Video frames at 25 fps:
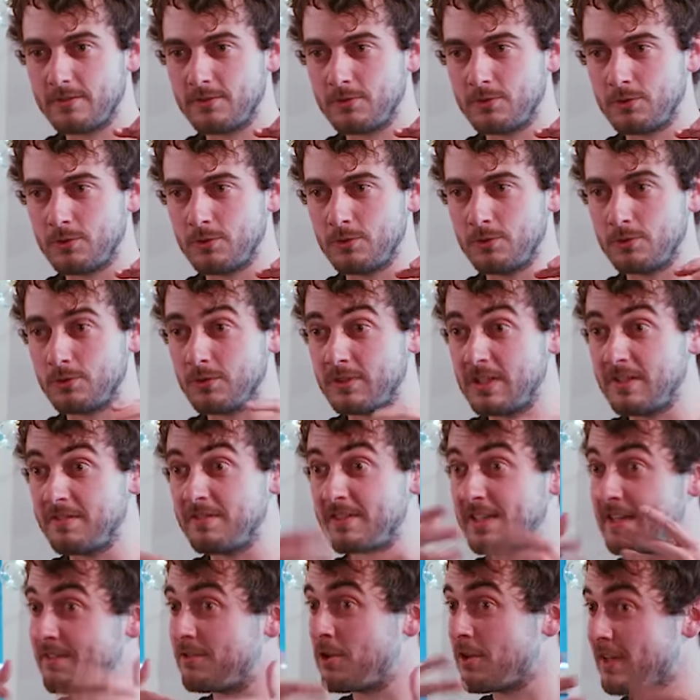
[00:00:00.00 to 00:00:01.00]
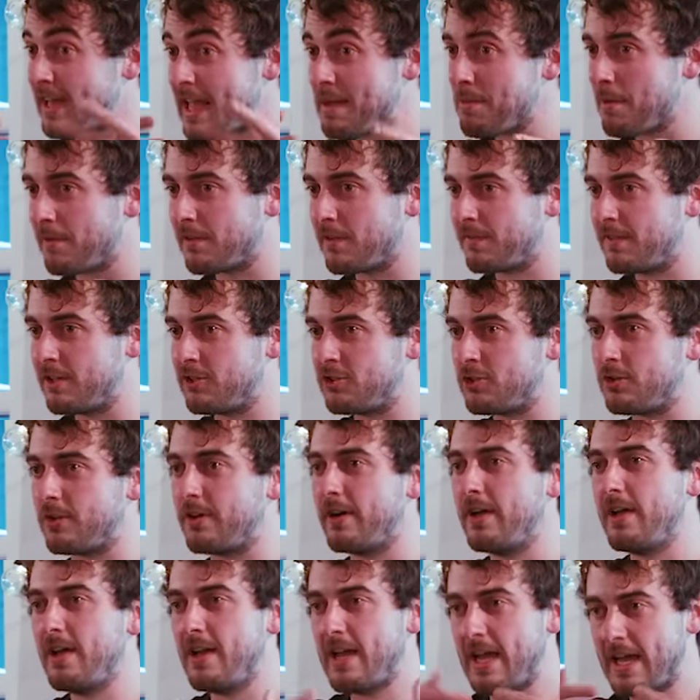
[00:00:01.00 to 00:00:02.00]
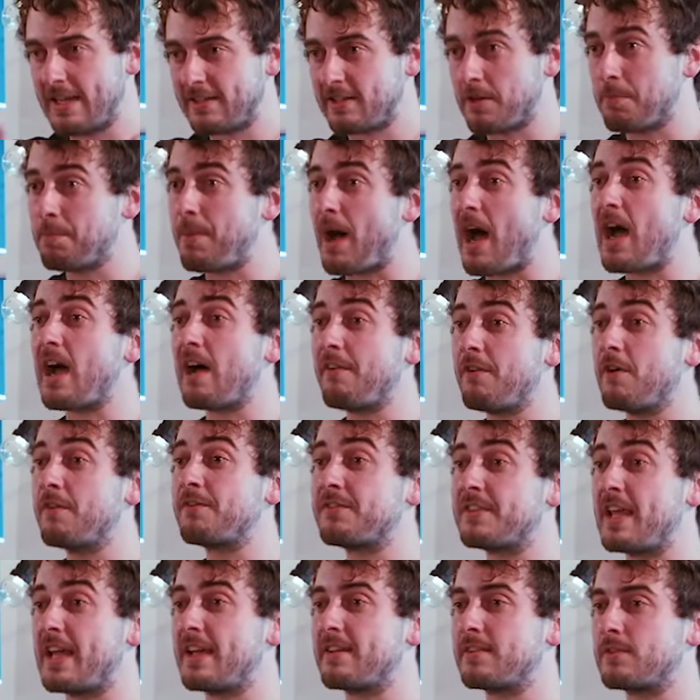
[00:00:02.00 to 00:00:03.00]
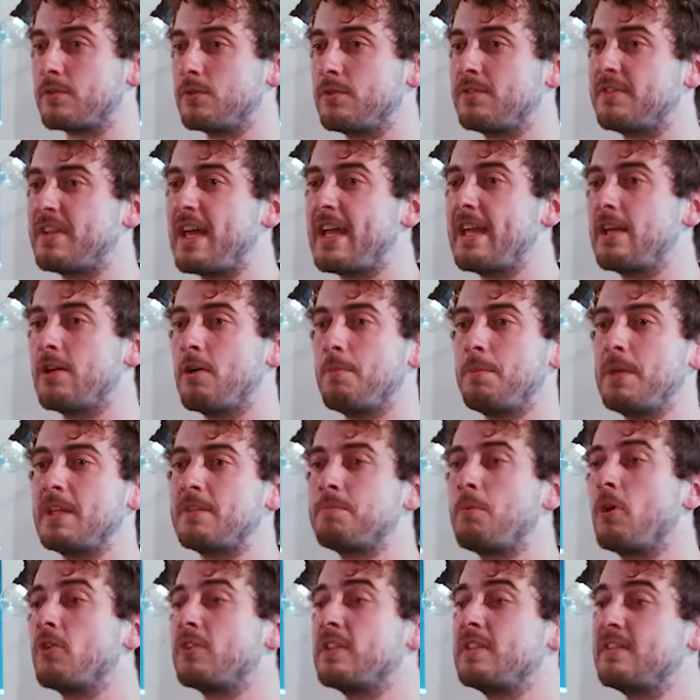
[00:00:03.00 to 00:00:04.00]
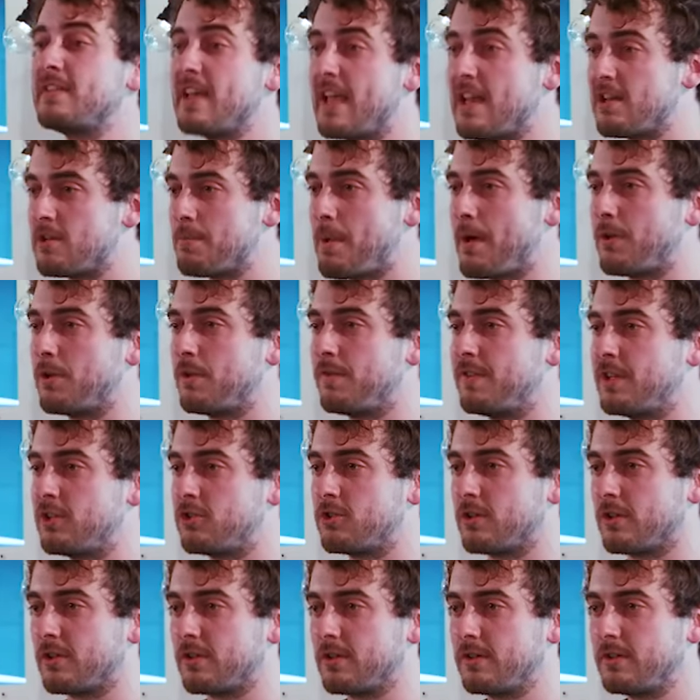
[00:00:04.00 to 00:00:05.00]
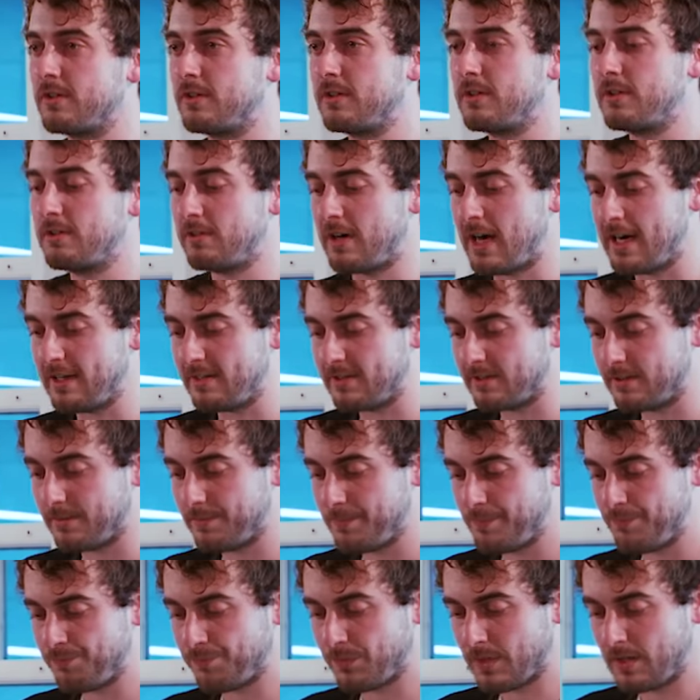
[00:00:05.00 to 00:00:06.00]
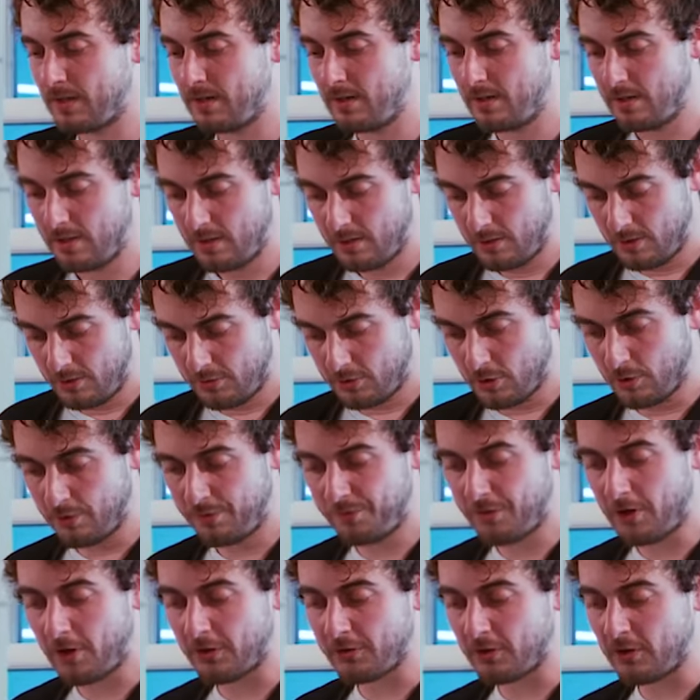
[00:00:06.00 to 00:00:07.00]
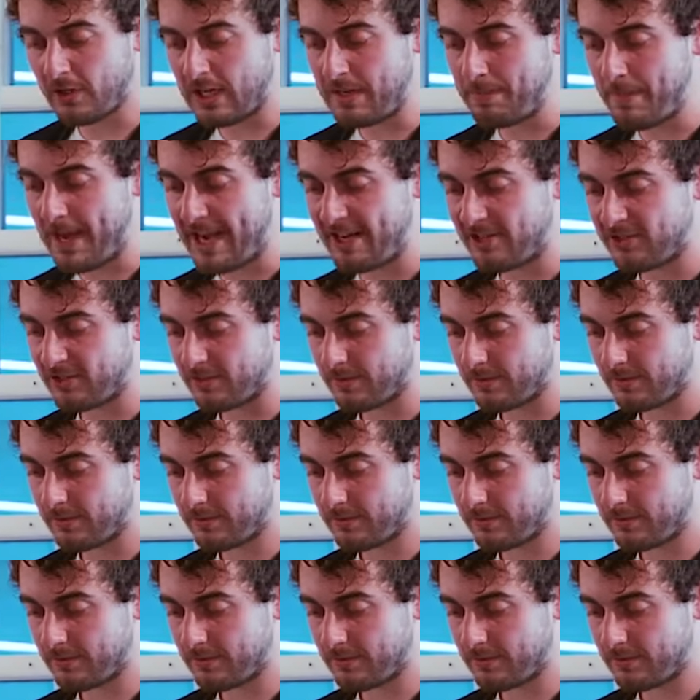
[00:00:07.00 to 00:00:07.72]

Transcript: to give the name of the feature, and some paragraph of text to say a bit more details about the feature, right? So for the image,